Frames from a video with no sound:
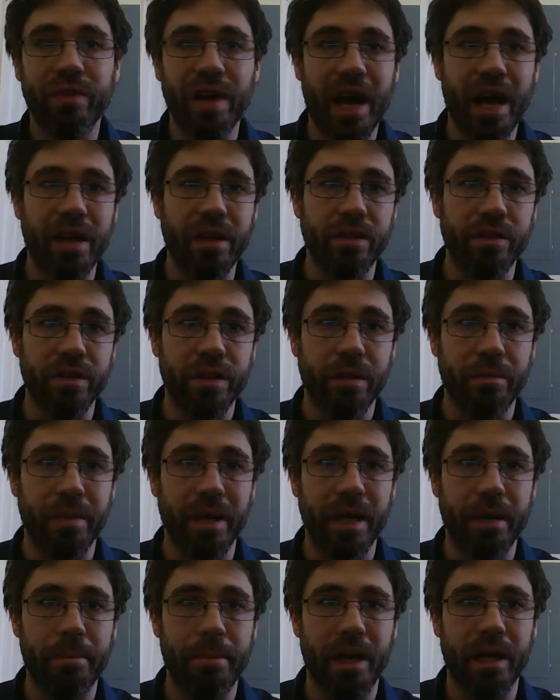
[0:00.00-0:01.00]
values can
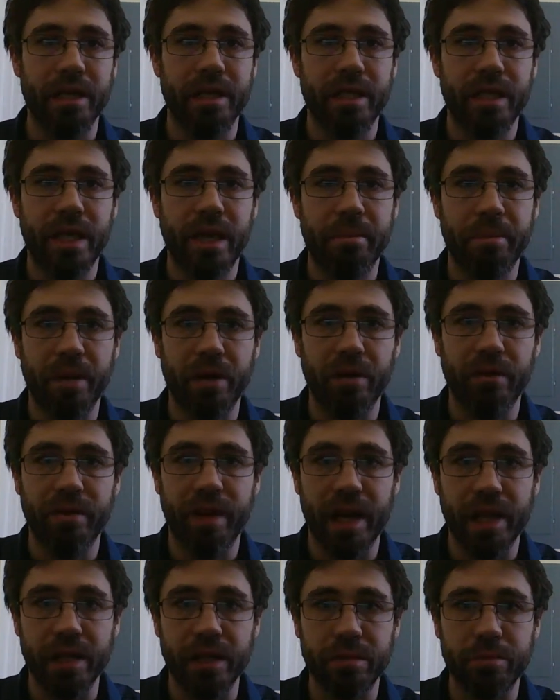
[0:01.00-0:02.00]
be compared to typical
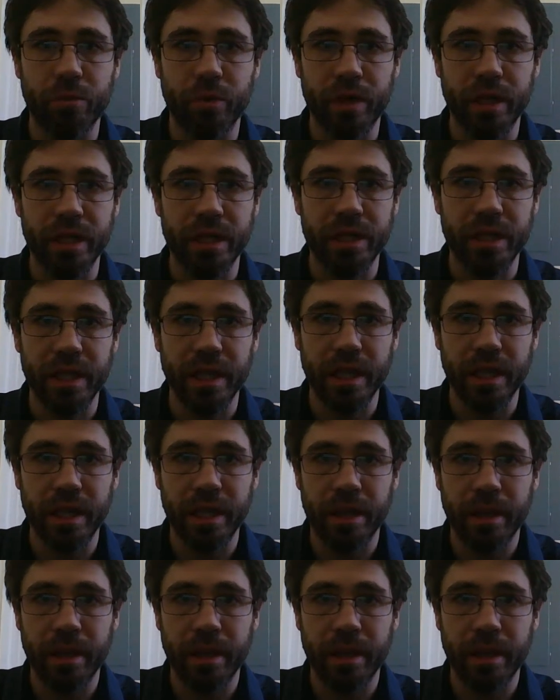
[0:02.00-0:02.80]
values more easily.